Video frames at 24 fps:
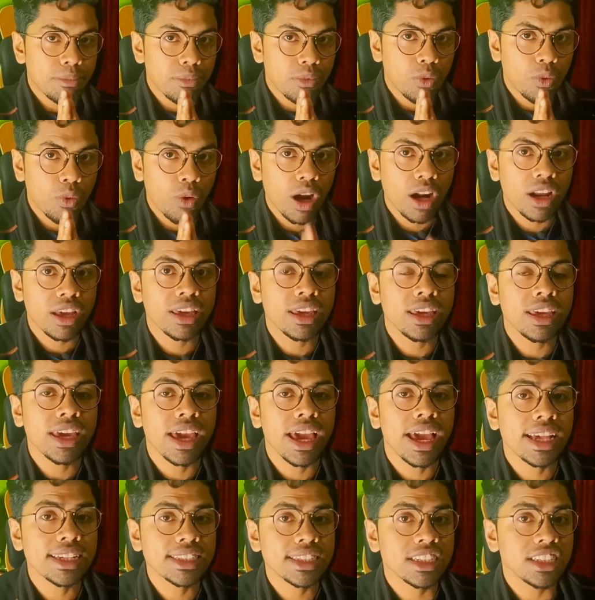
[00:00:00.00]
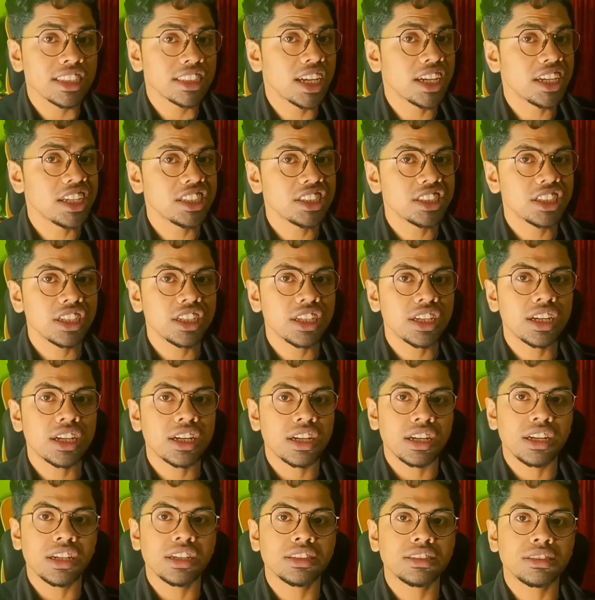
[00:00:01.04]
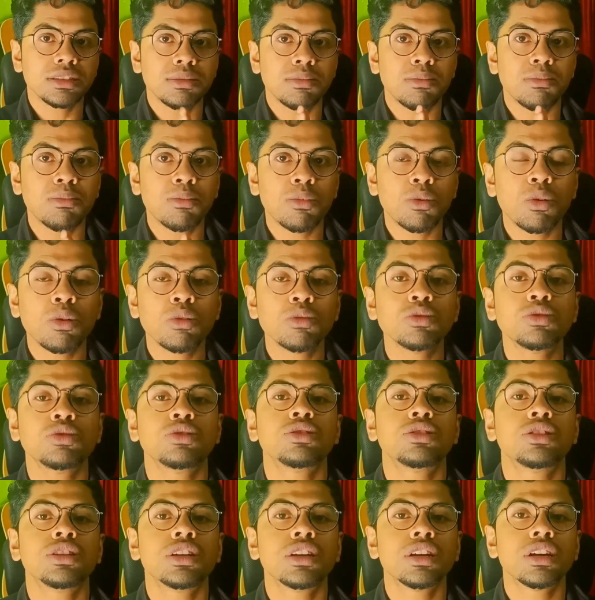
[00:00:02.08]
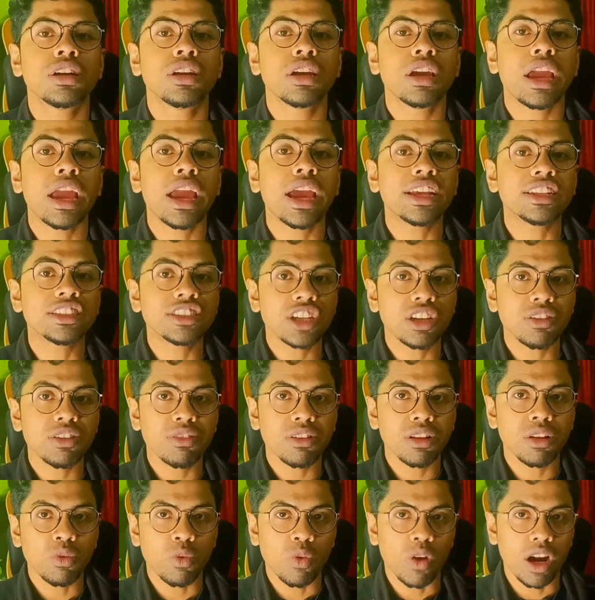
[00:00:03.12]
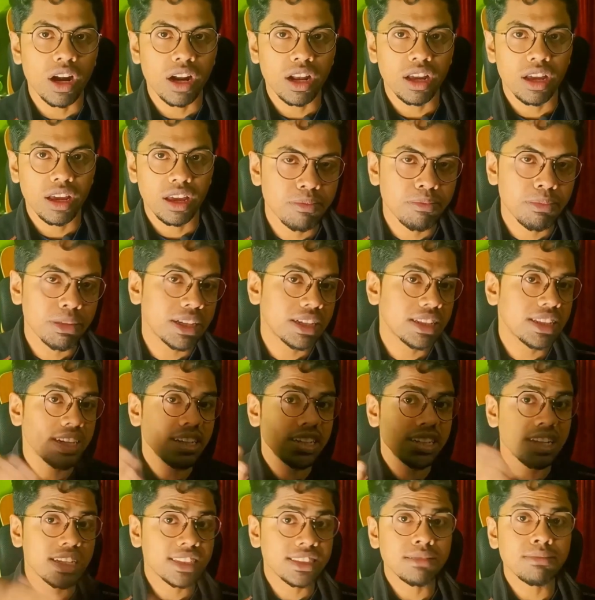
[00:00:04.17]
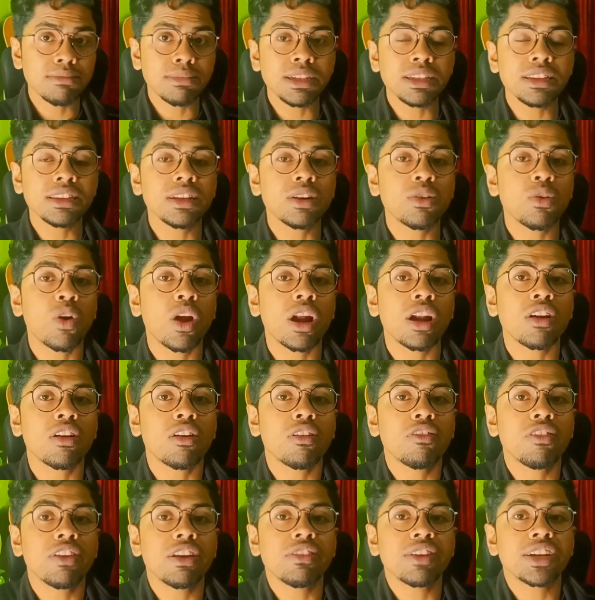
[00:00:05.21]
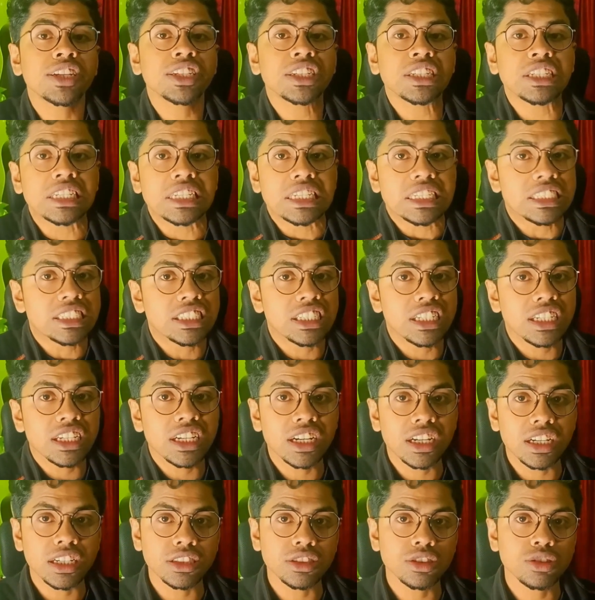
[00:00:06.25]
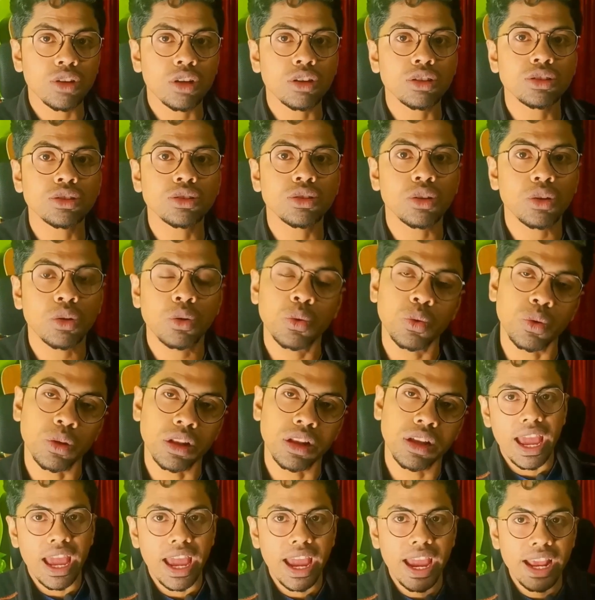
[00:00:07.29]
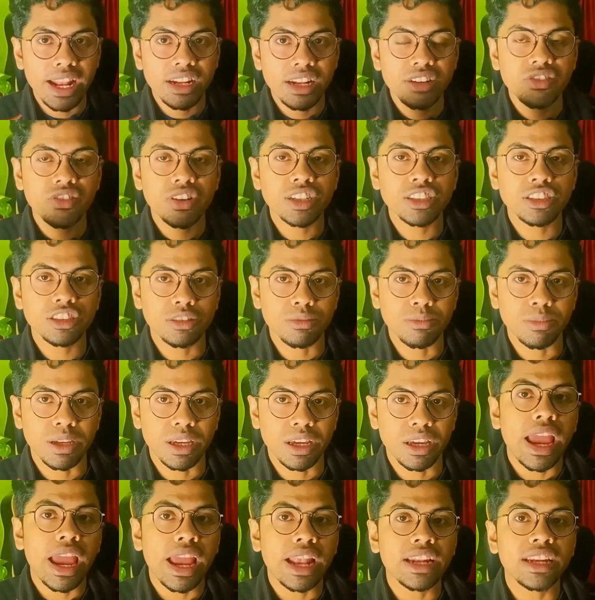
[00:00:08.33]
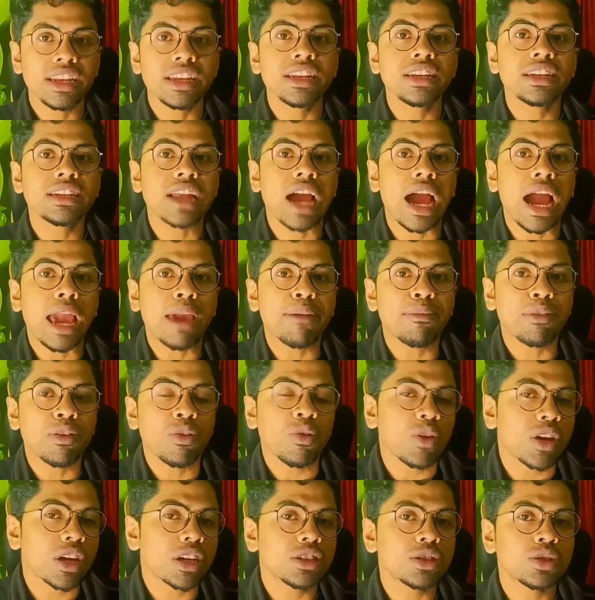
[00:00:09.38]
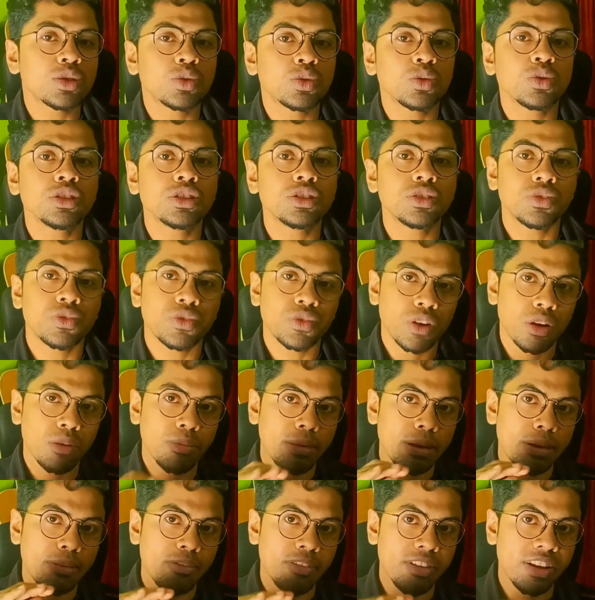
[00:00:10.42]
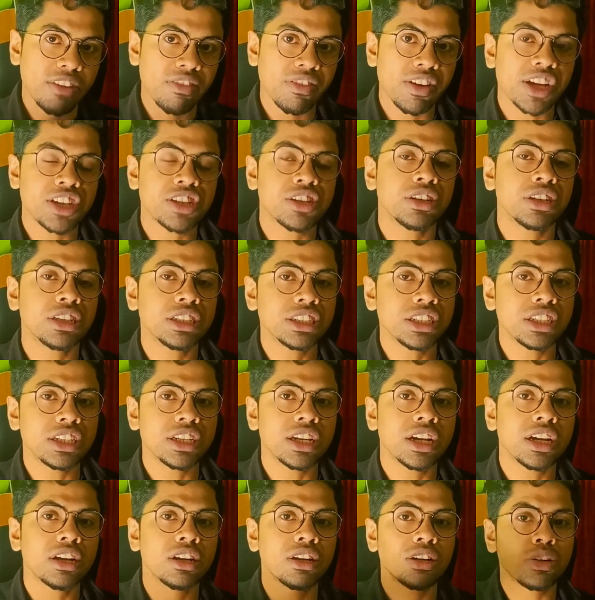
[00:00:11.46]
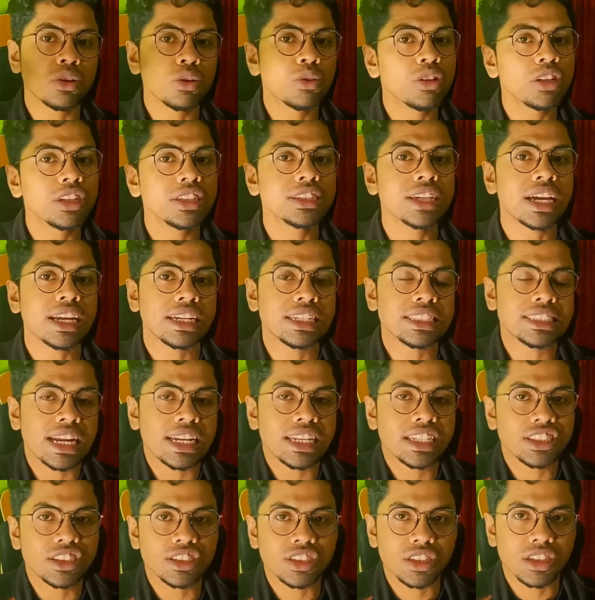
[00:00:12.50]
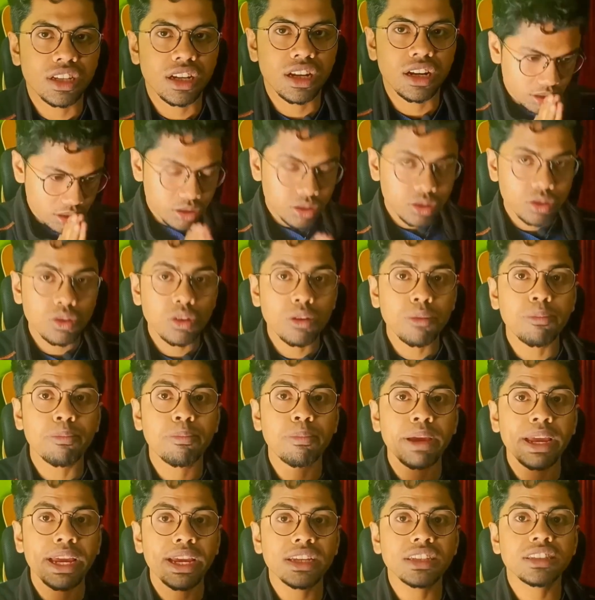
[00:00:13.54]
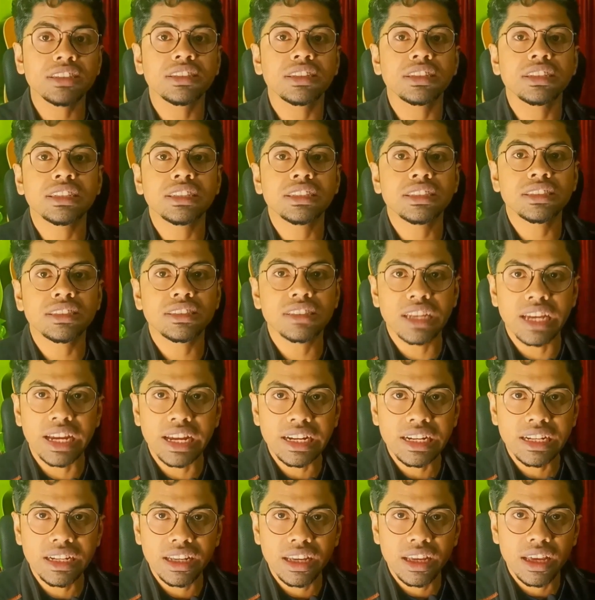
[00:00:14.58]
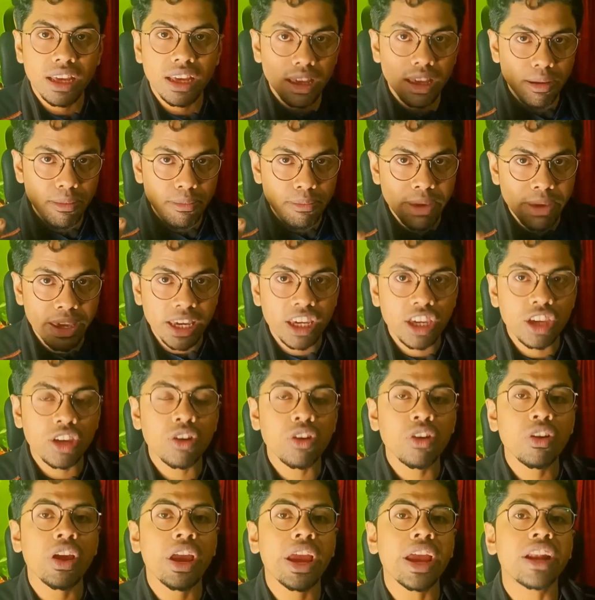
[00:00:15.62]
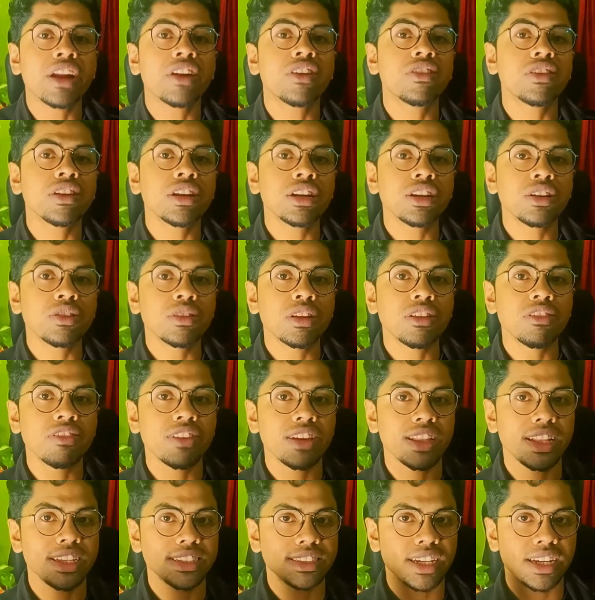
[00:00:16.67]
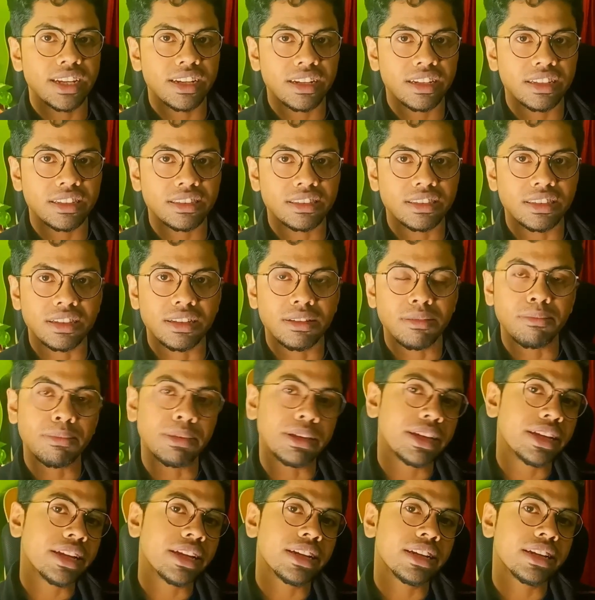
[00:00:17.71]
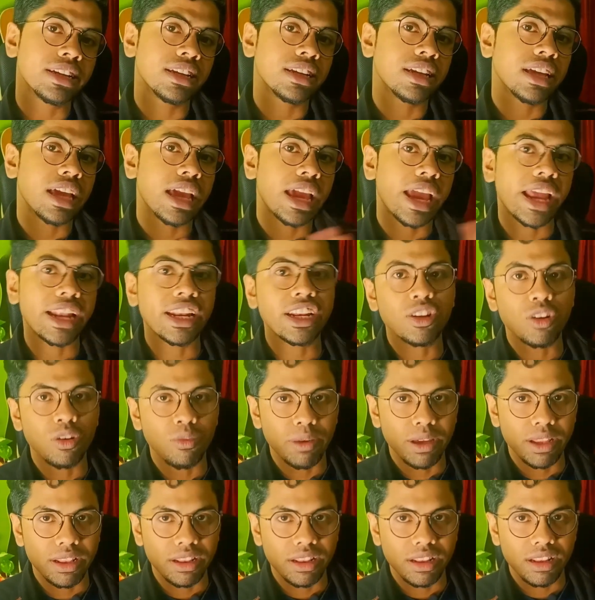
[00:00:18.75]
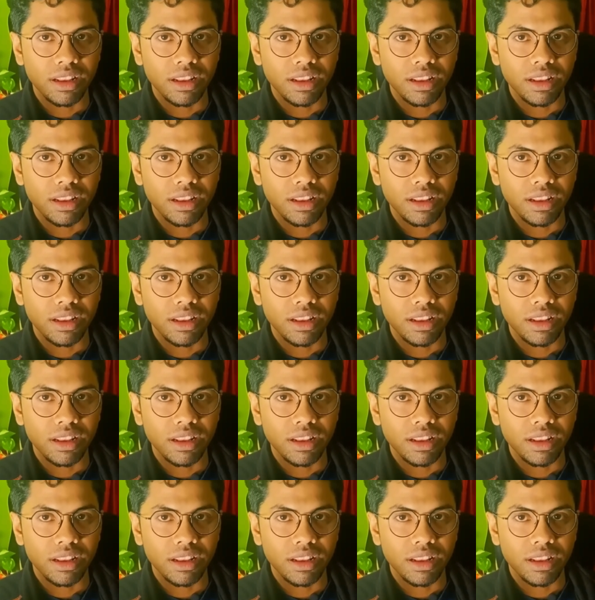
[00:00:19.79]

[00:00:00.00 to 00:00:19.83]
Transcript: working as a design engineer is most enjoyable work, but that doesn't mean the work of verification engineer is not so cool. And trust me, any time you can switch from a verification engineer to design engineer. So best is that make your entry into the VLSI industry, be it any domain.